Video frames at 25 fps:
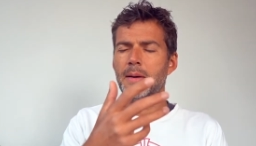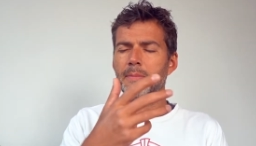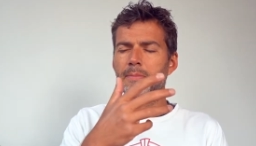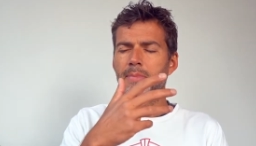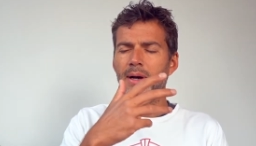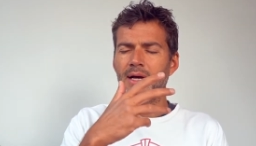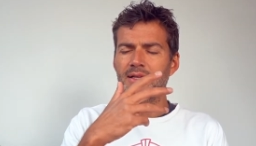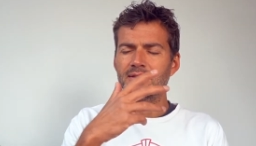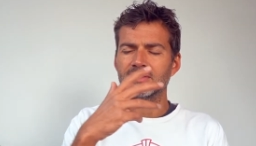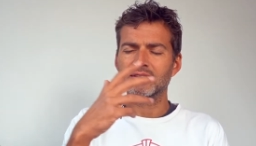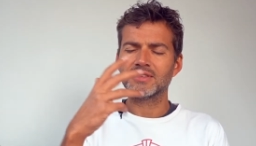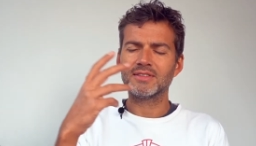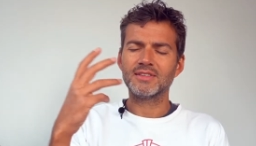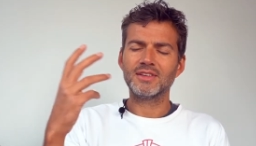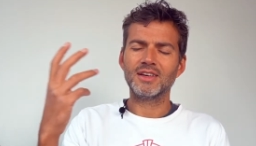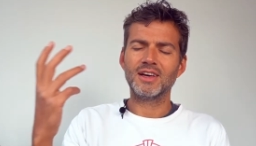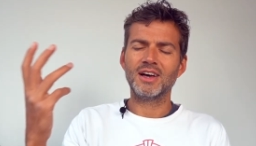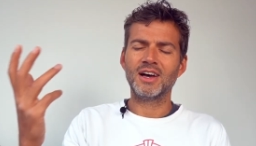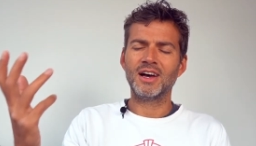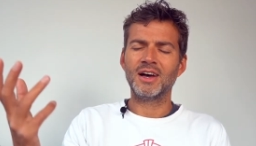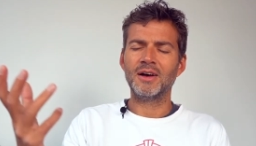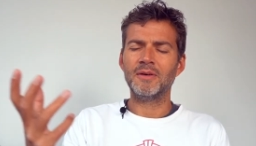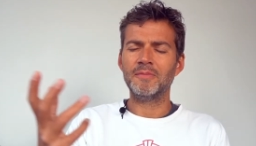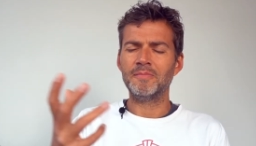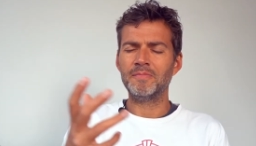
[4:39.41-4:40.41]
But
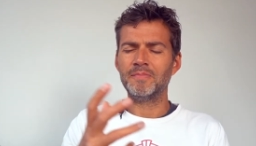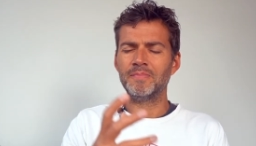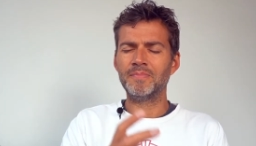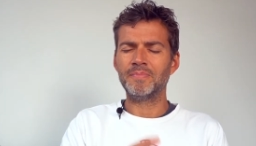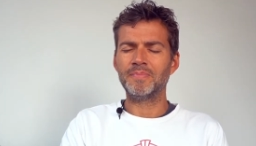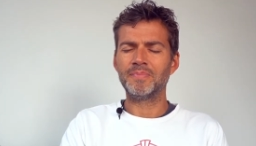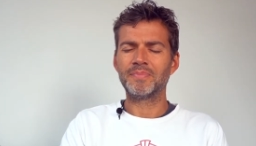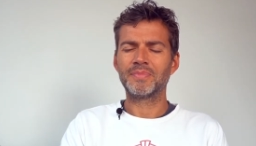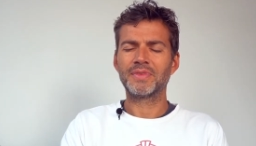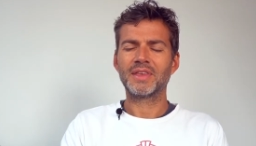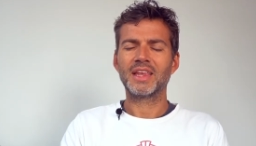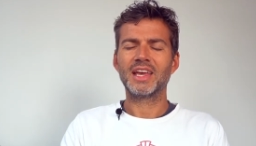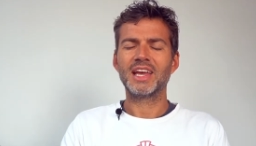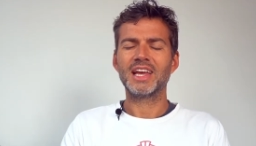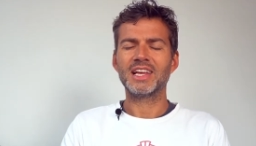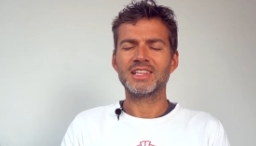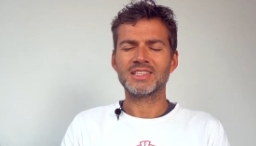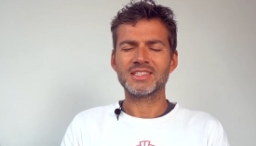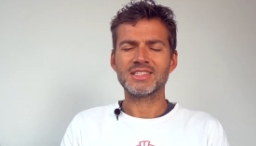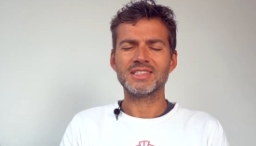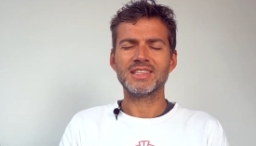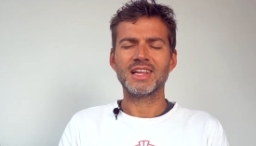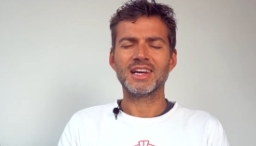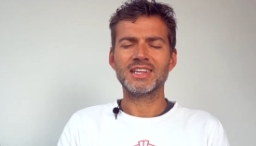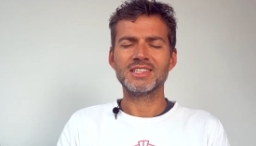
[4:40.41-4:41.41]
um,
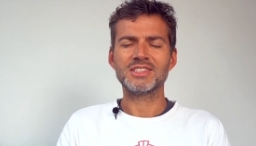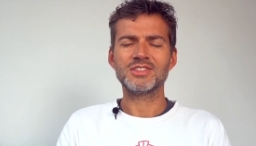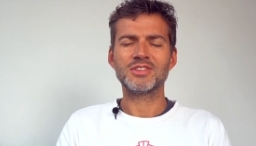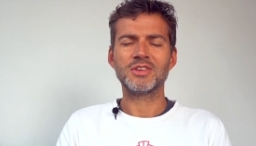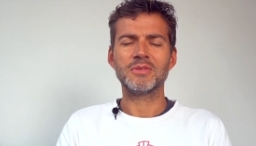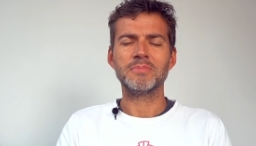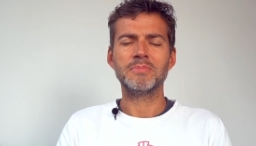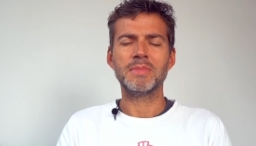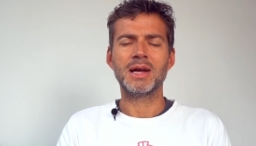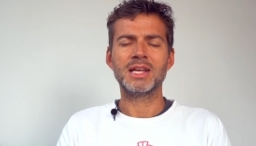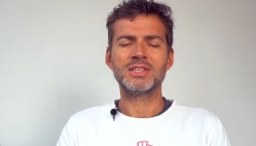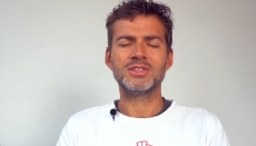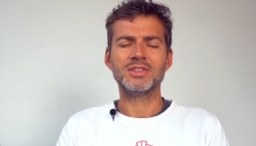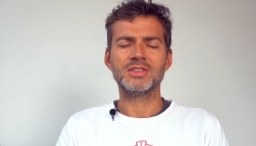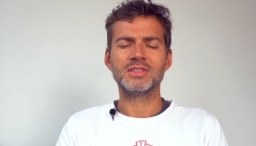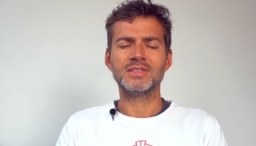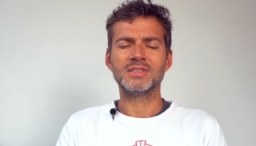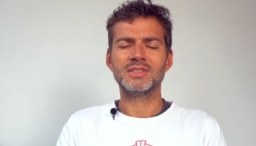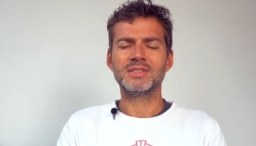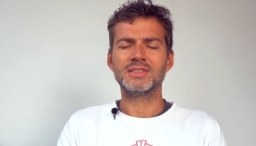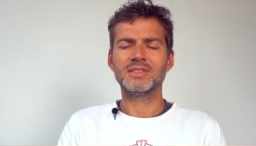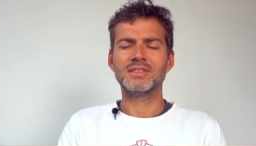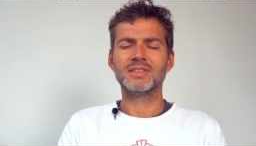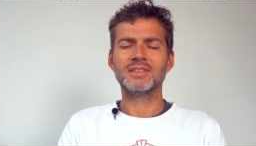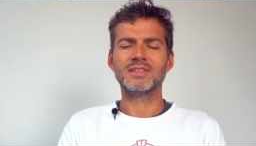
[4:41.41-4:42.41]
it's nice to
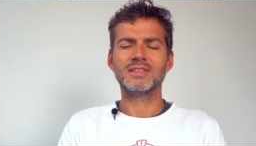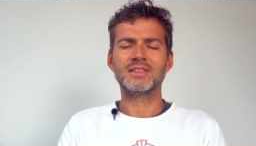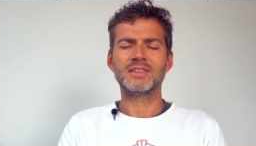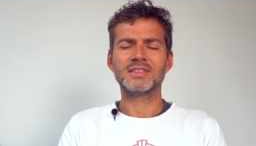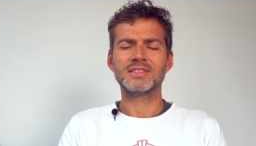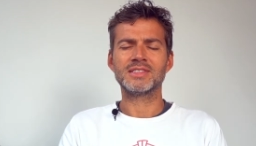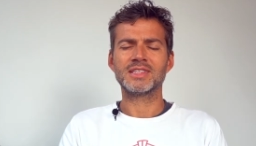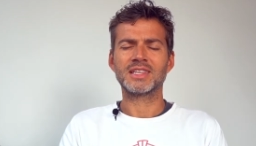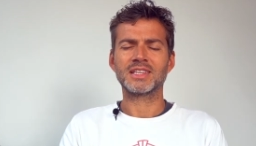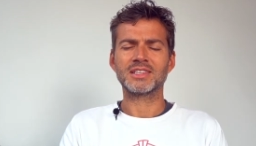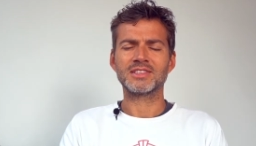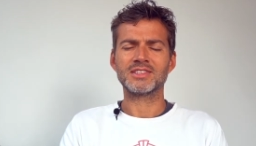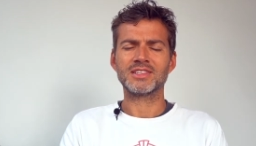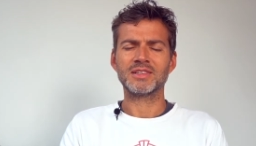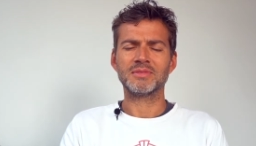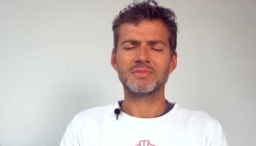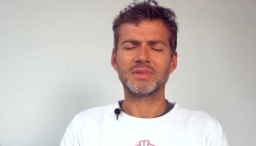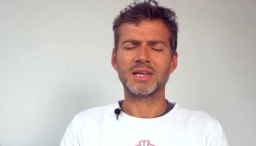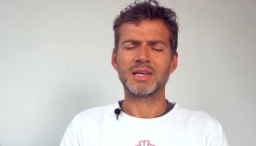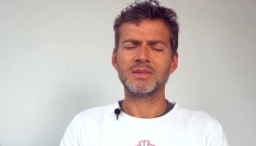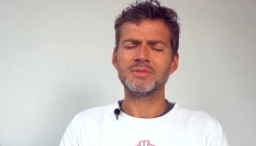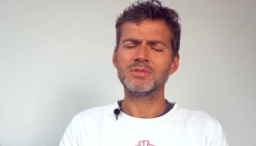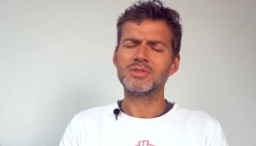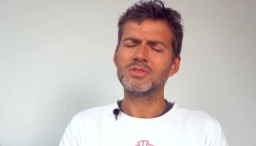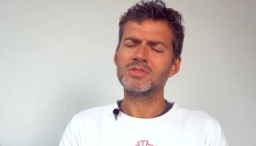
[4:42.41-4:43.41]
imagine these things
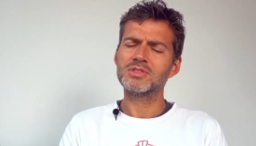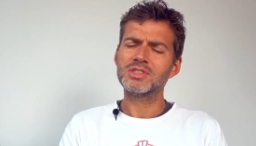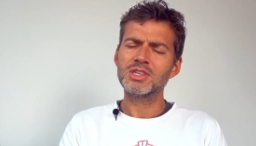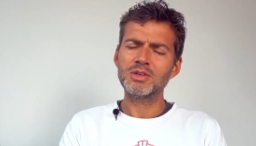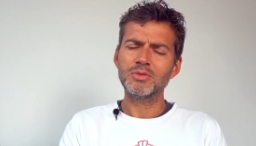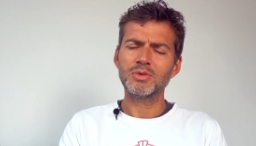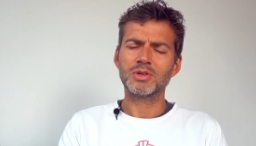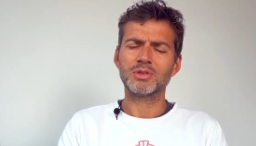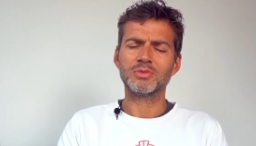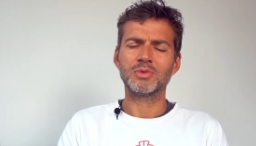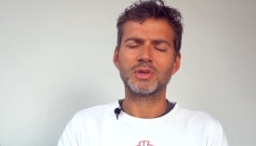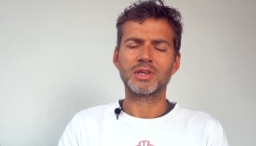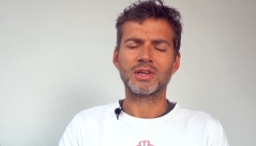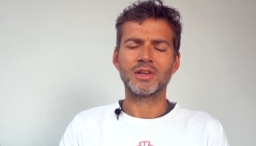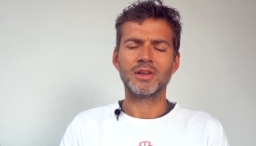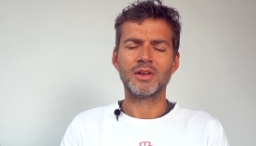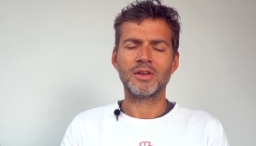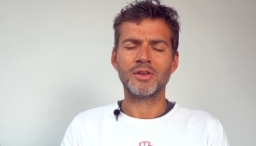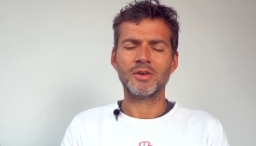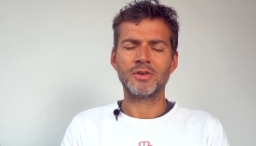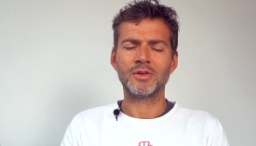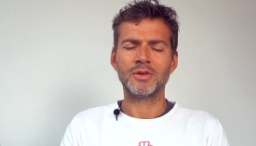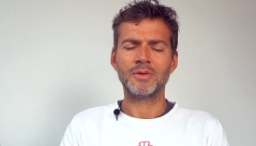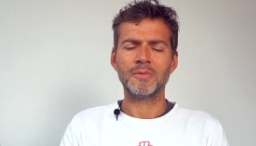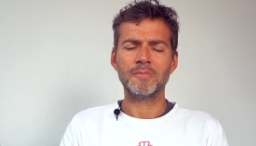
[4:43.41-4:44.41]
sometimes to see what we can
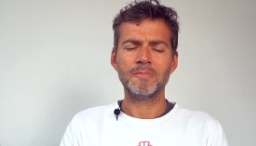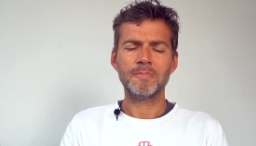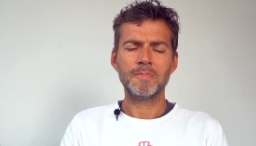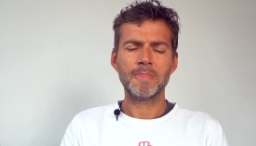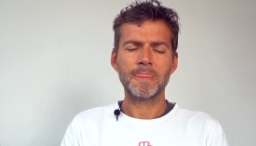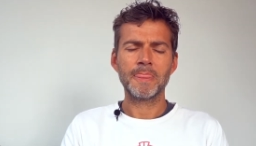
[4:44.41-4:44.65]
learn.